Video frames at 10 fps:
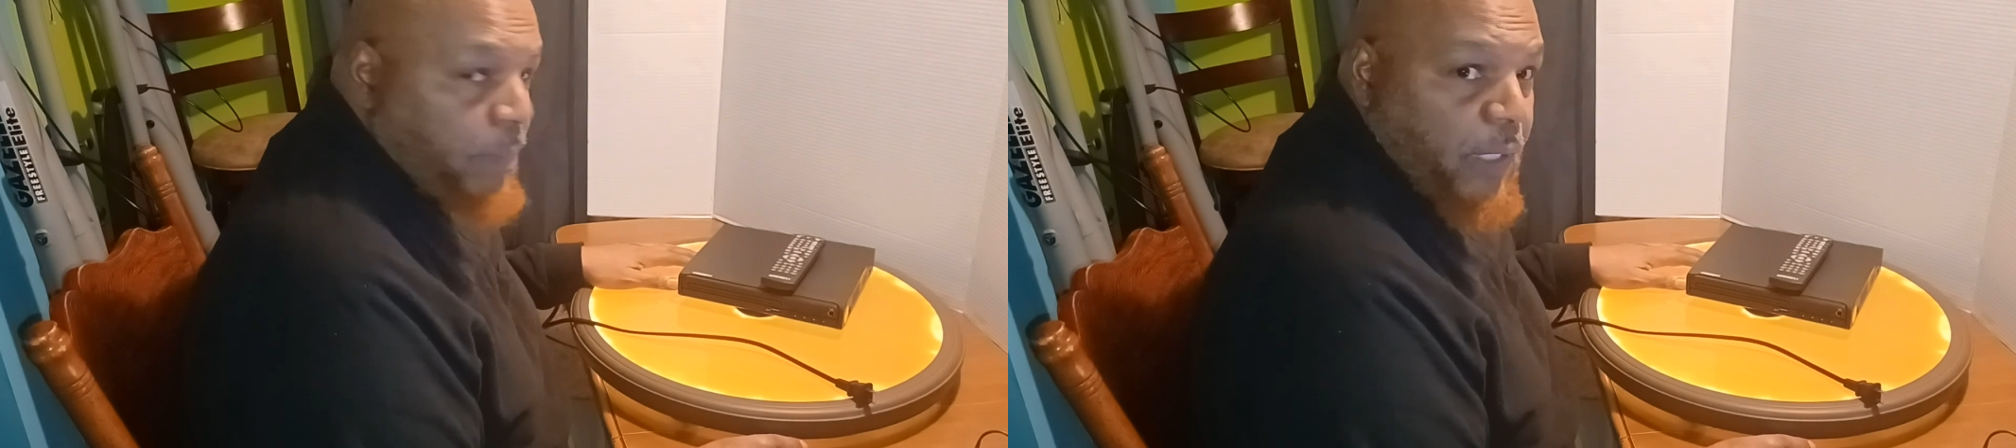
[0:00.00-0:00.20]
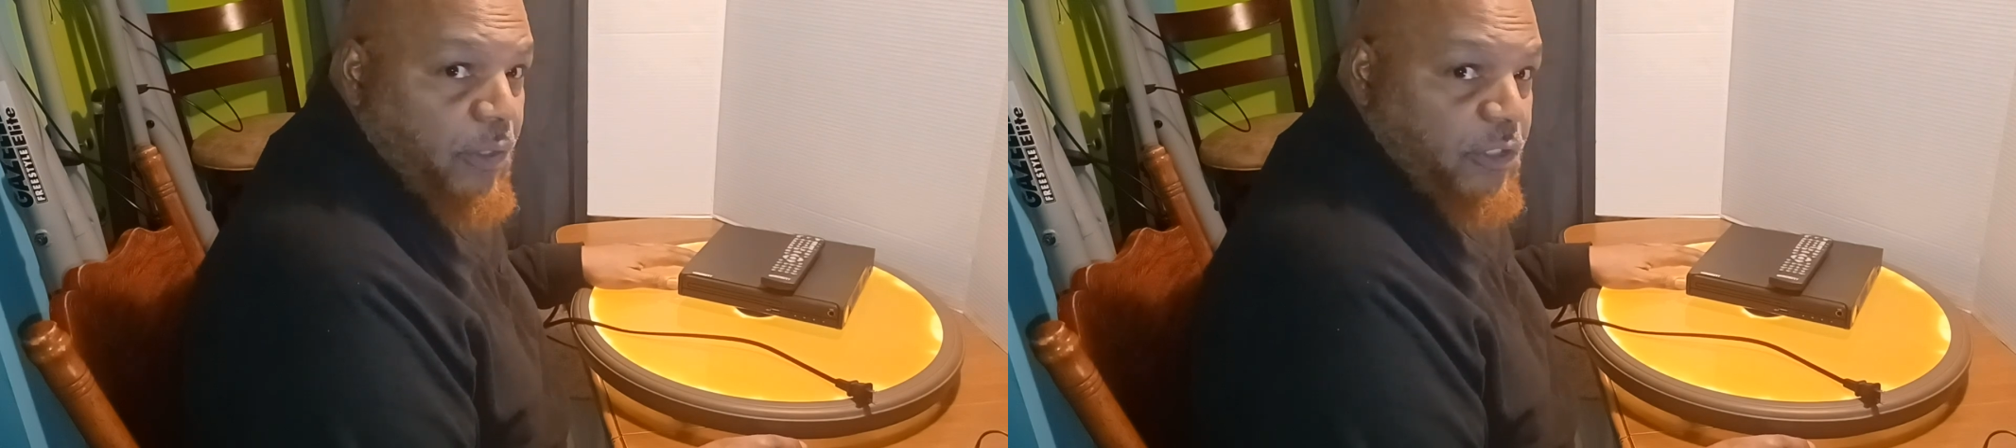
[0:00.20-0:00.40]

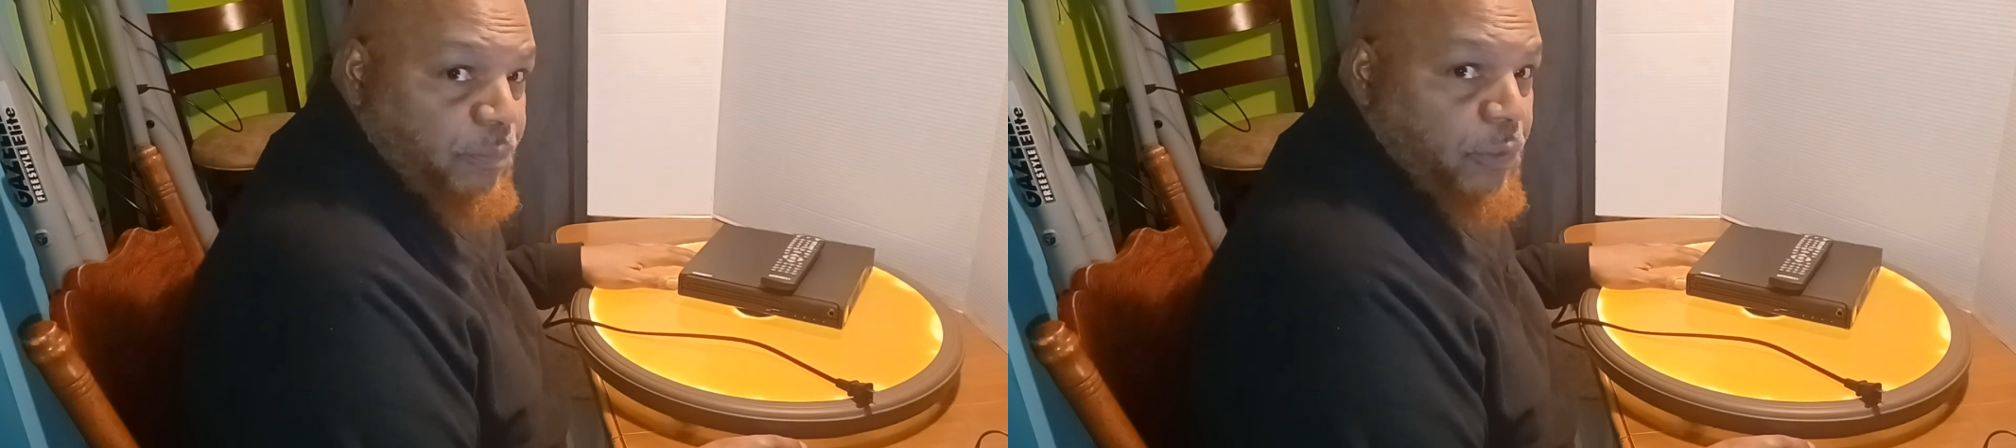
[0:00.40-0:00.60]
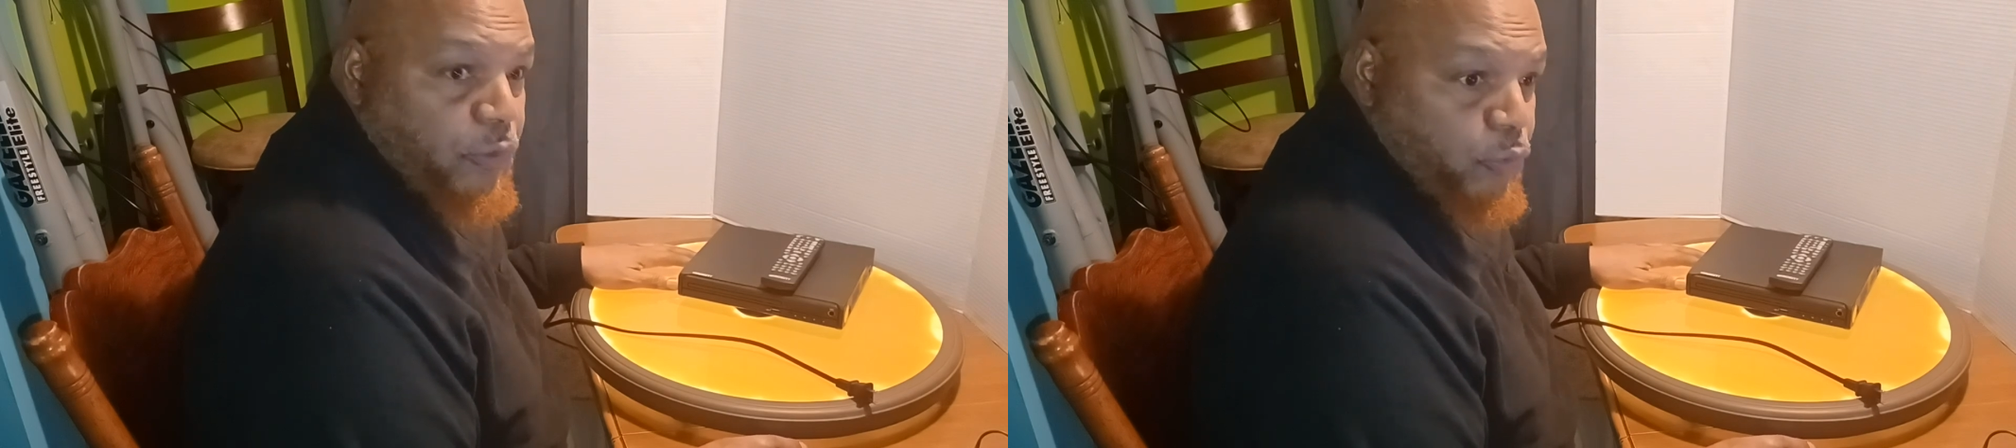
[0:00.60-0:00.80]
planning on
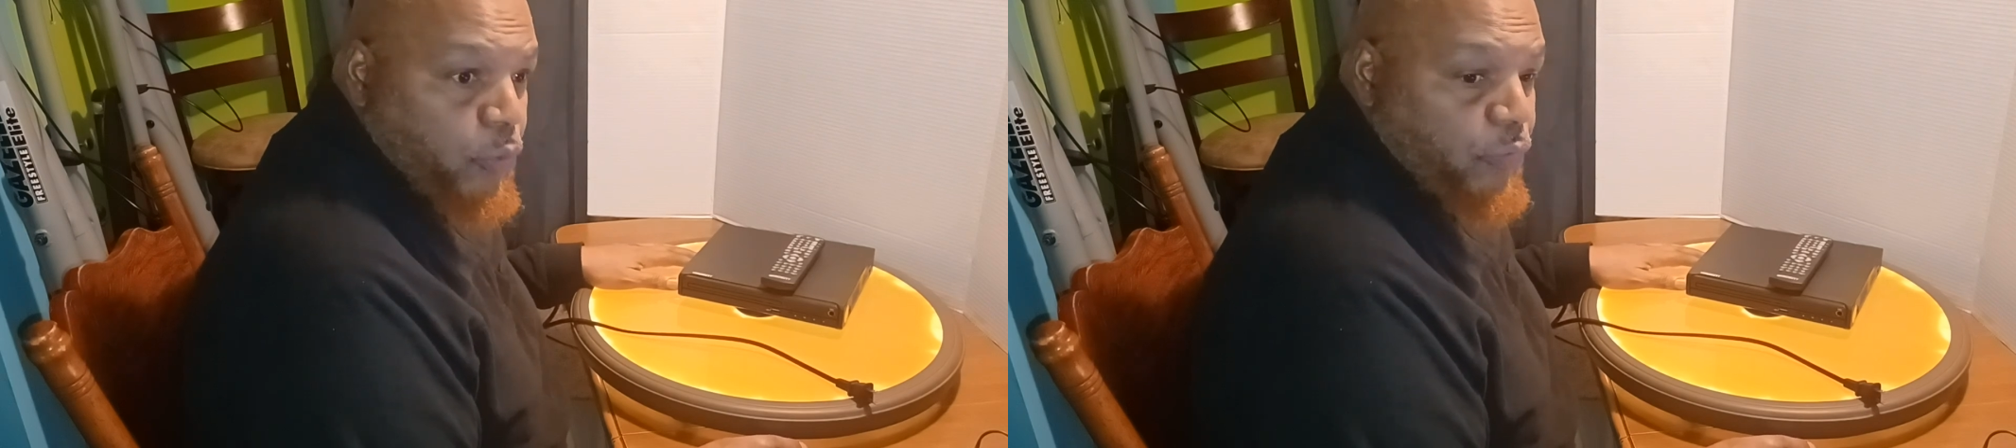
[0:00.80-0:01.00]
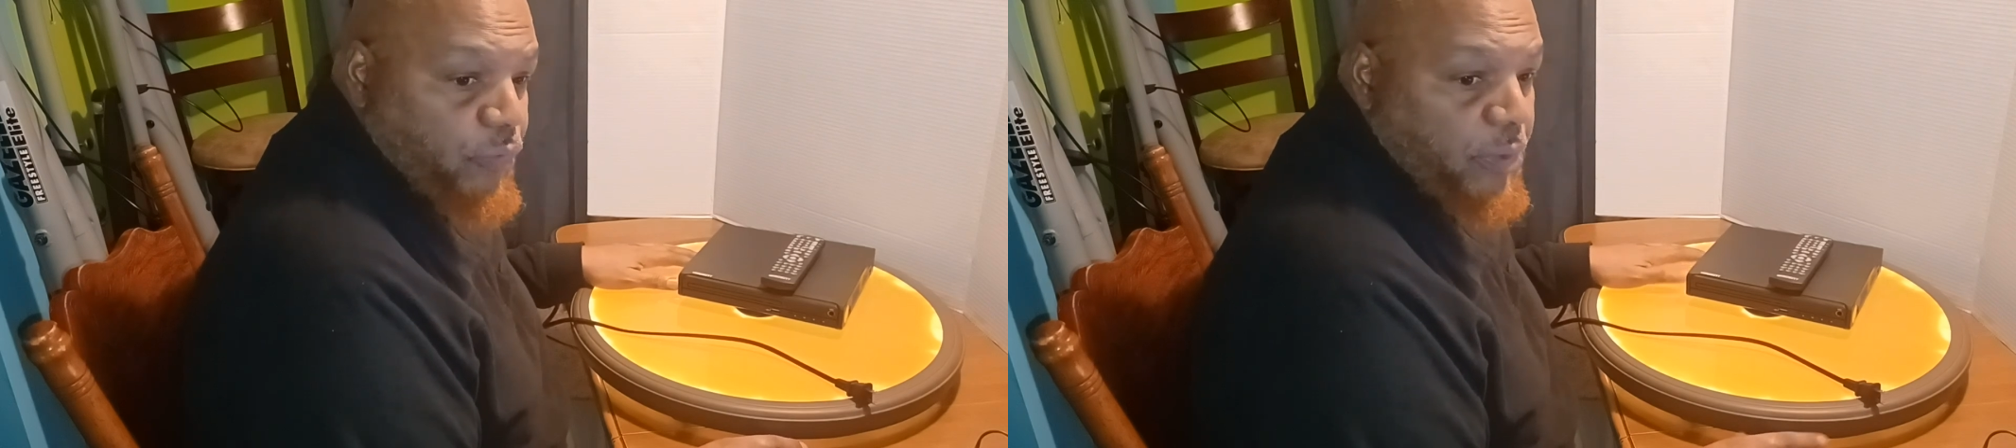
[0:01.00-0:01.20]
spending
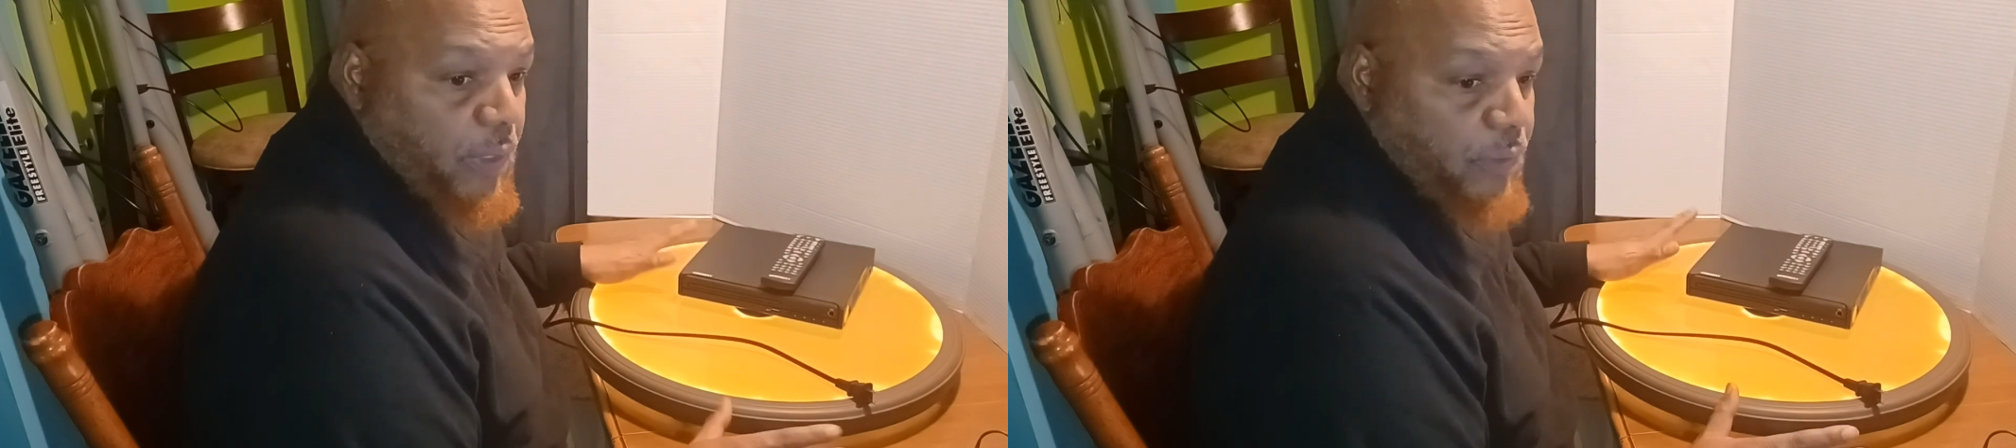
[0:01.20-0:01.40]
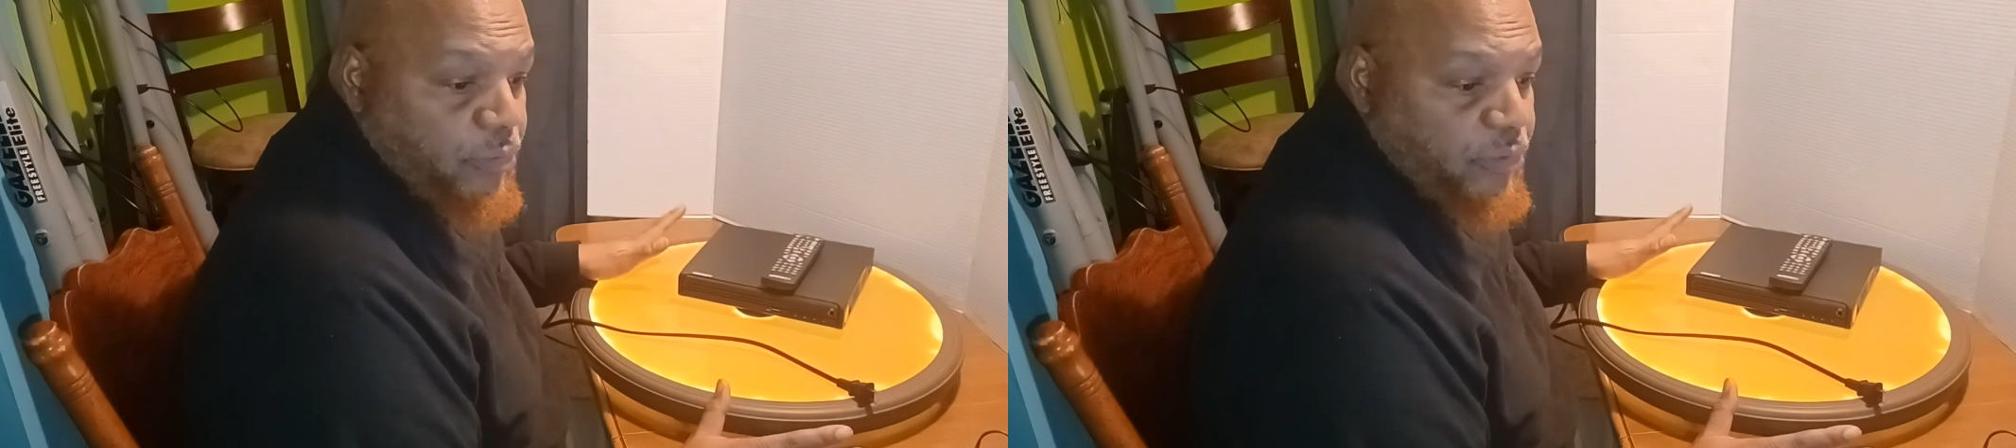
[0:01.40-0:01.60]
$200 or
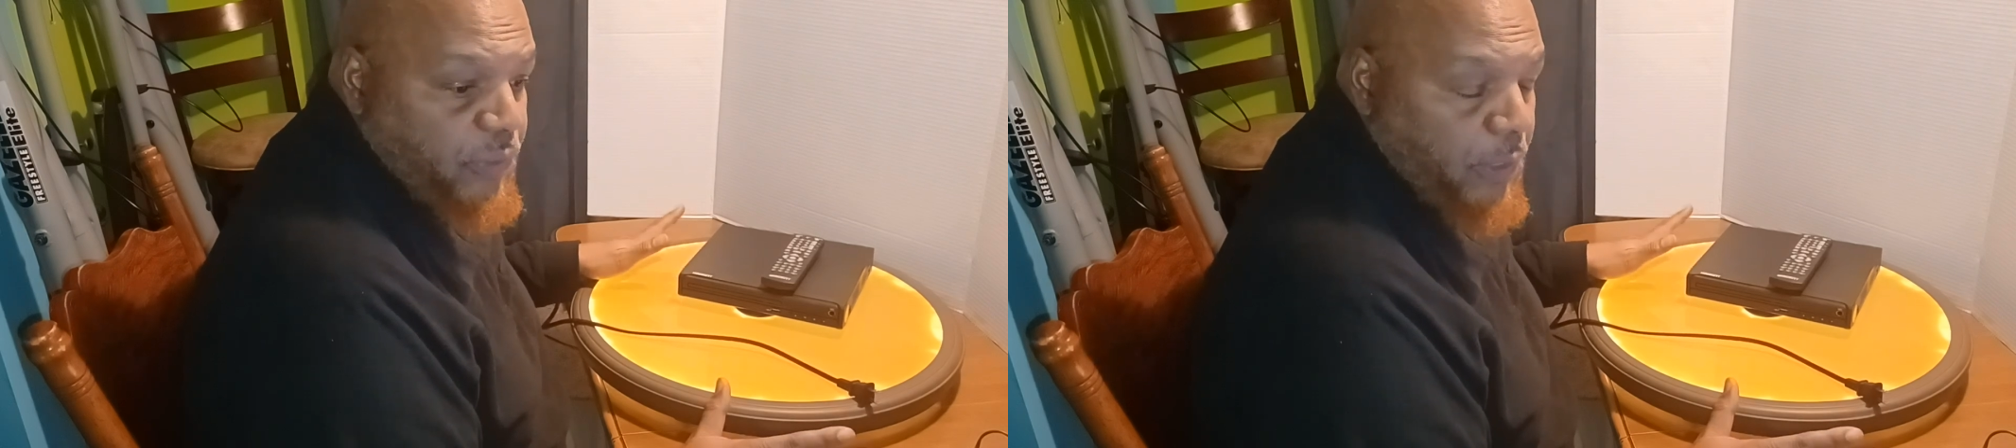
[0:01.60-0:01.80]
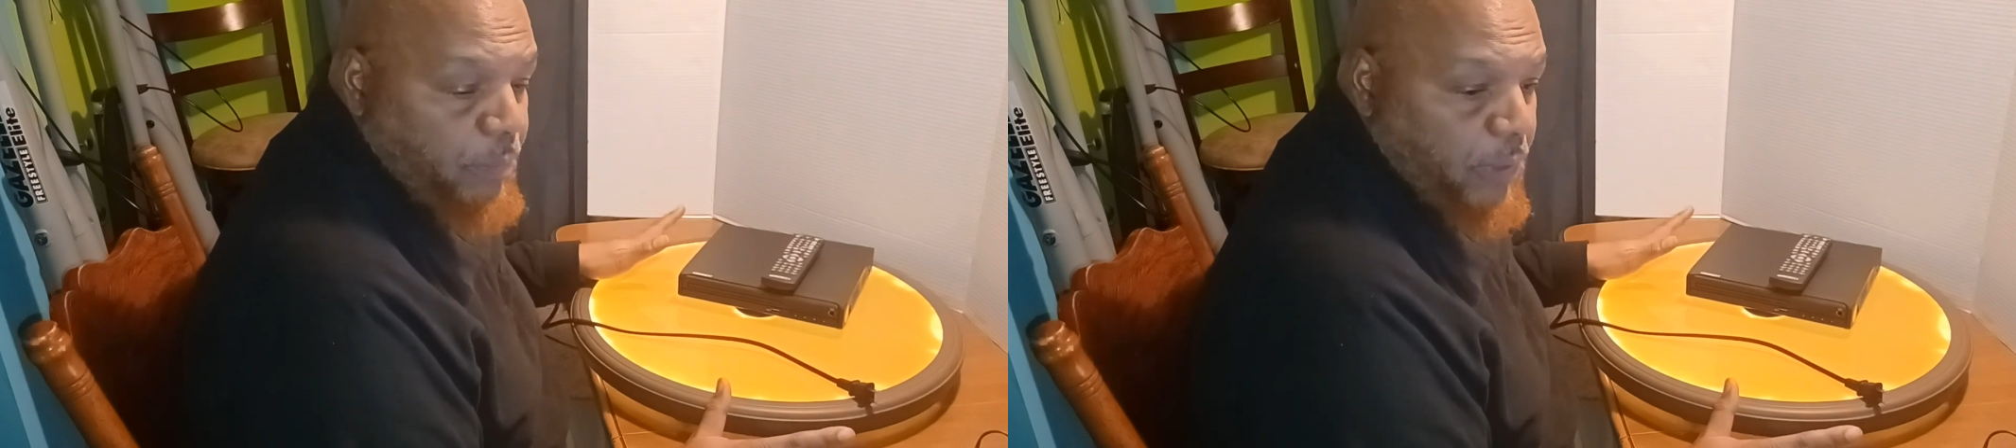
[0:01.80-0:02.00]
$300 on a
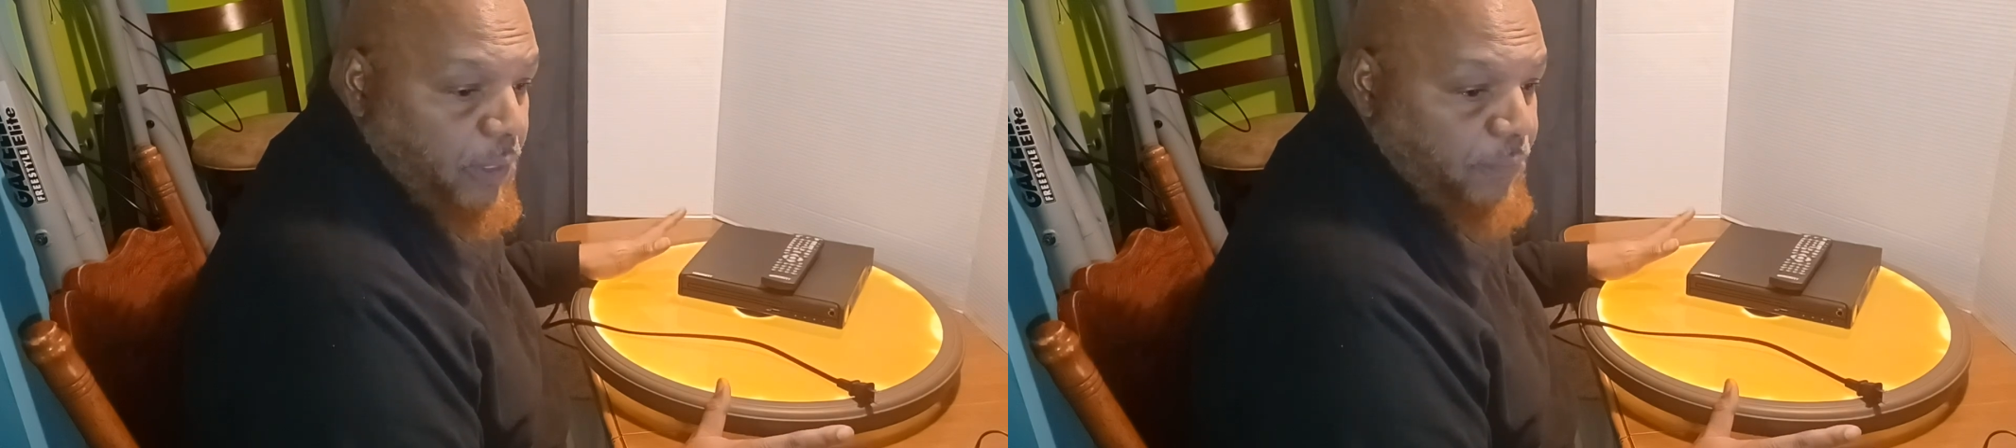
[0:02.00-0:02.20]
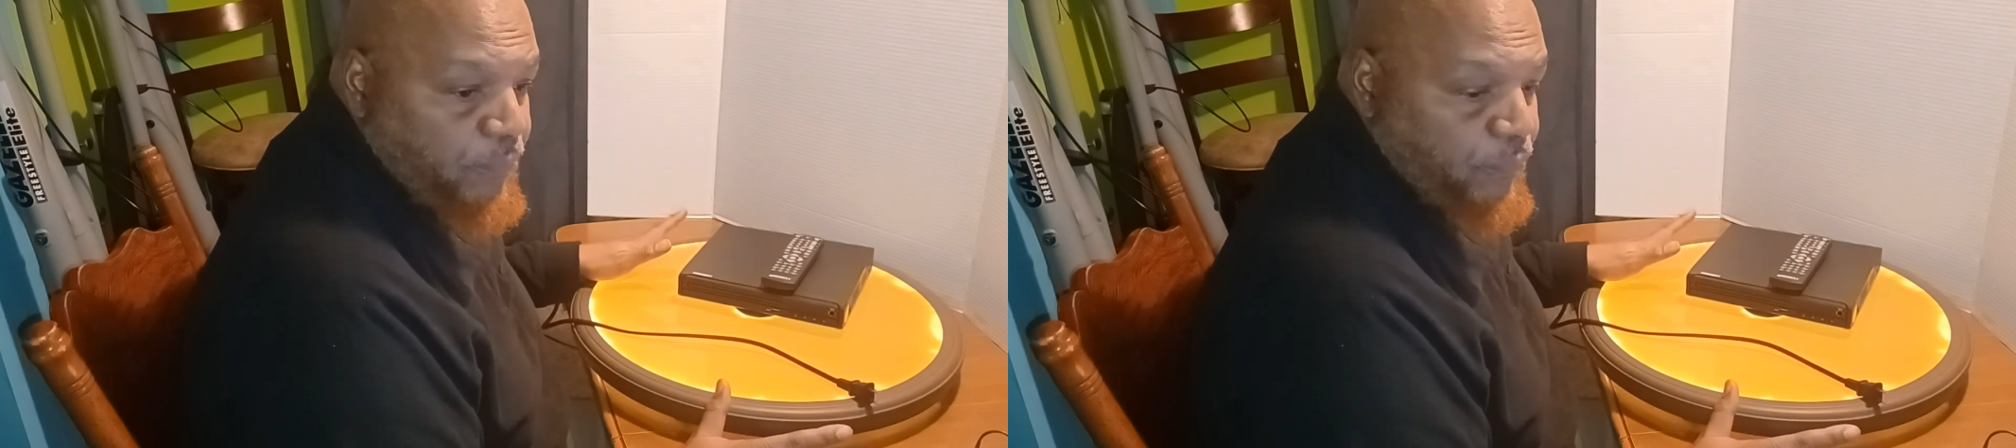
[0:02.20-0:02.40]
CD player.